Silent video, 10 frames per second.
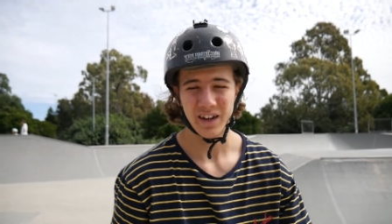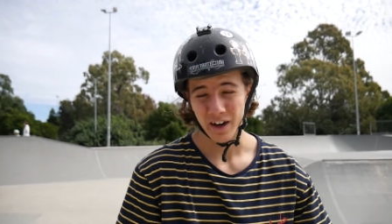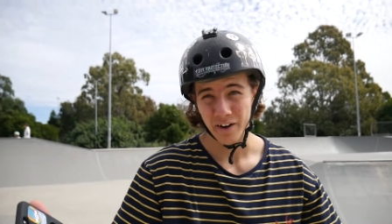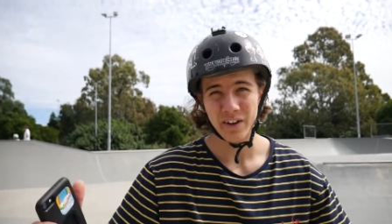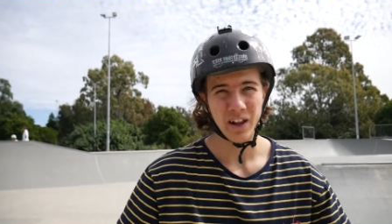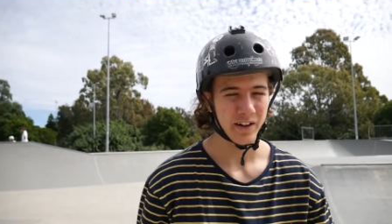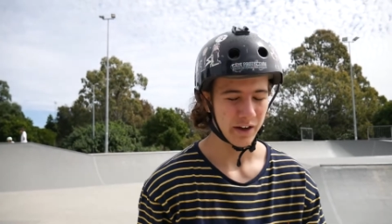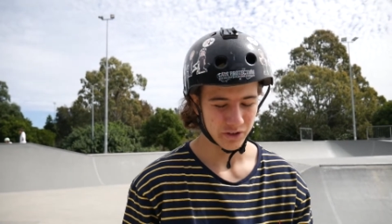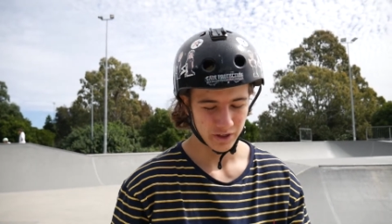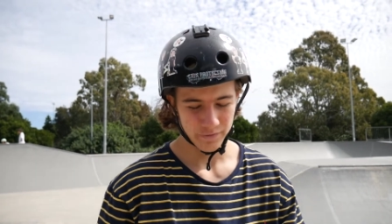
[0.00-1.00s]
I really like
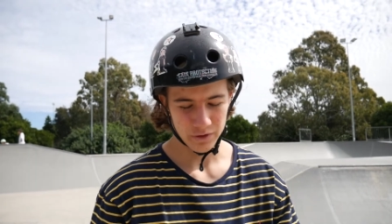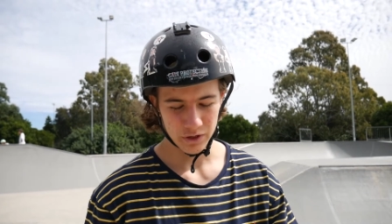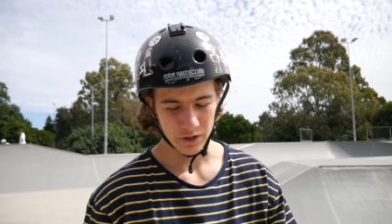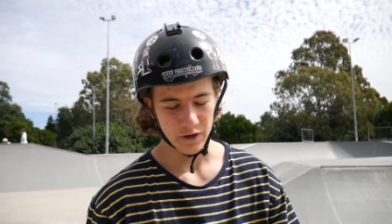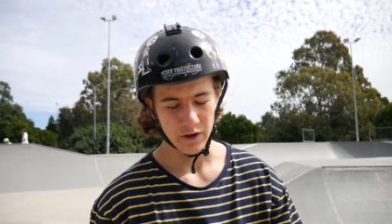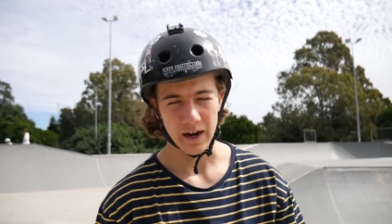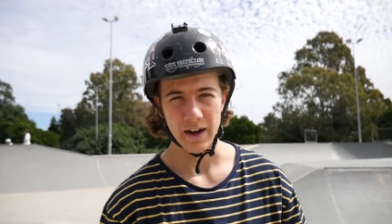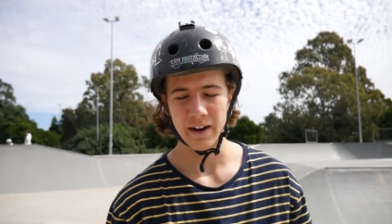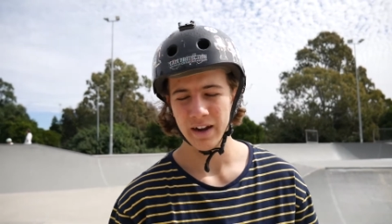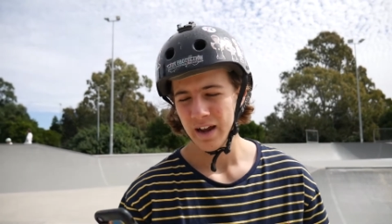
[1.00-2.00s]
that trick, it feels good. Alright.
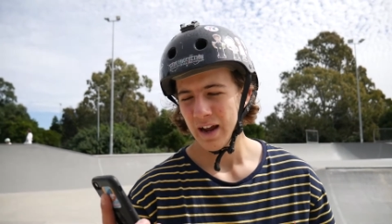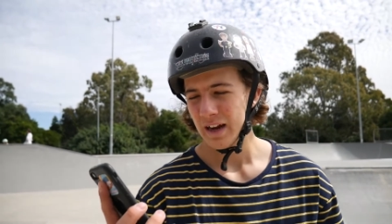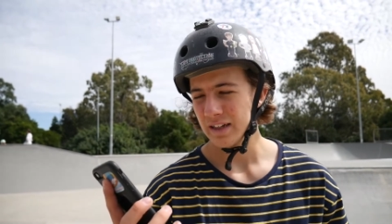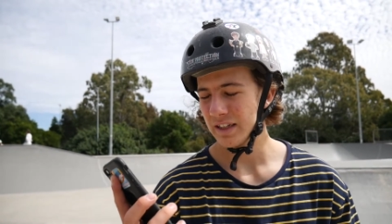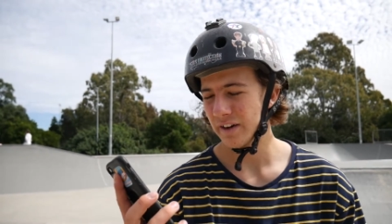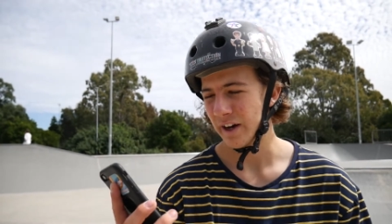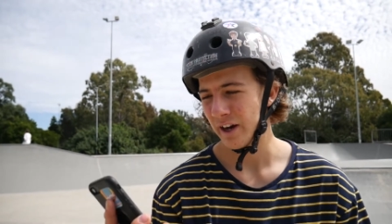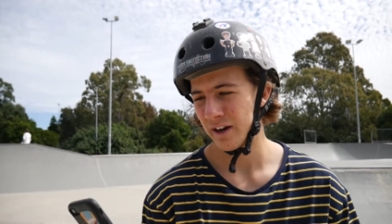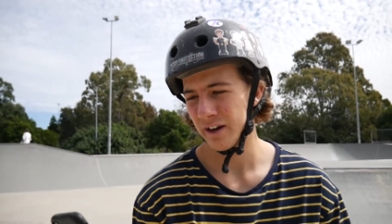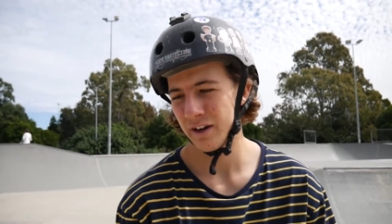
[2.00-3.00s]
Hey Siri,
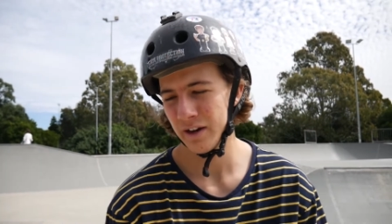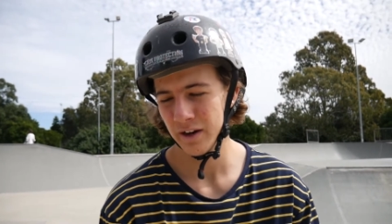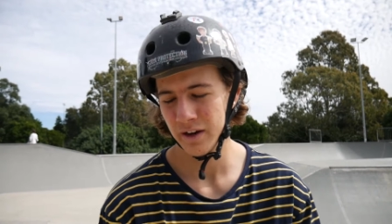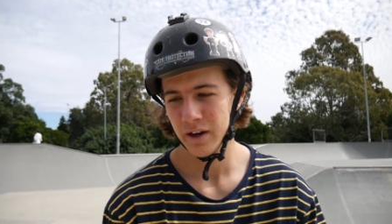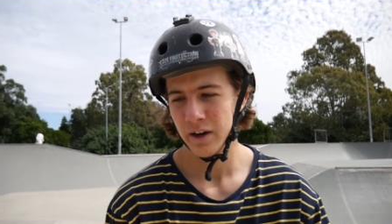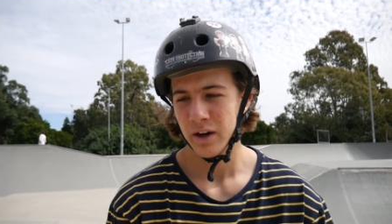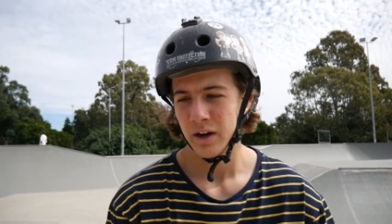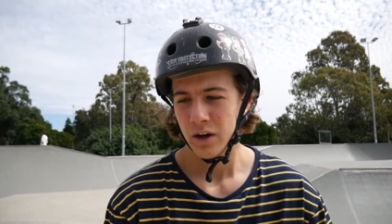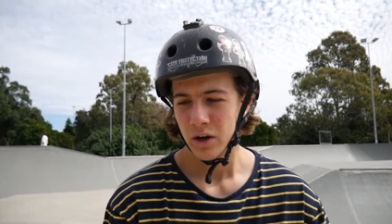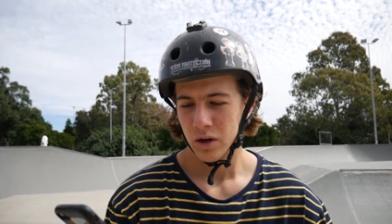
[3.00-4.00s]

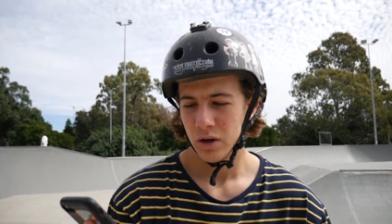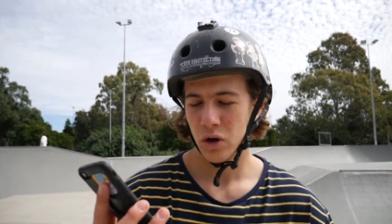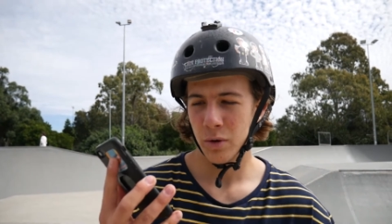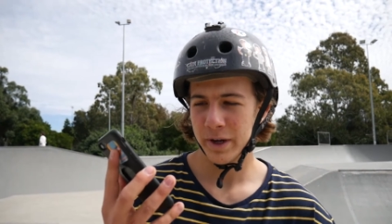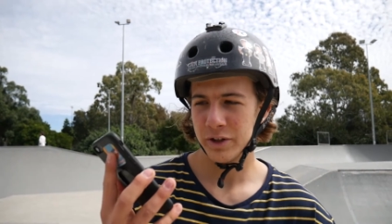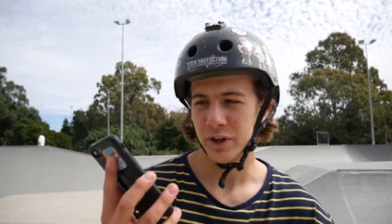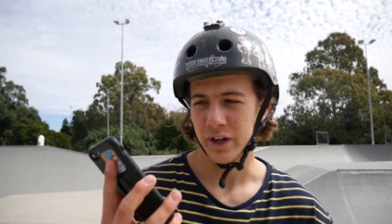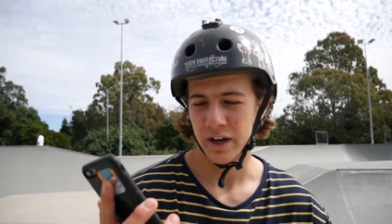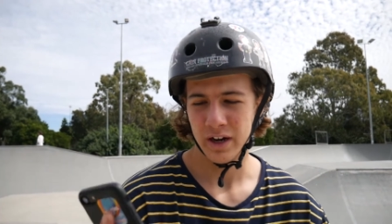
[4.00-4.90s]
call me a trick.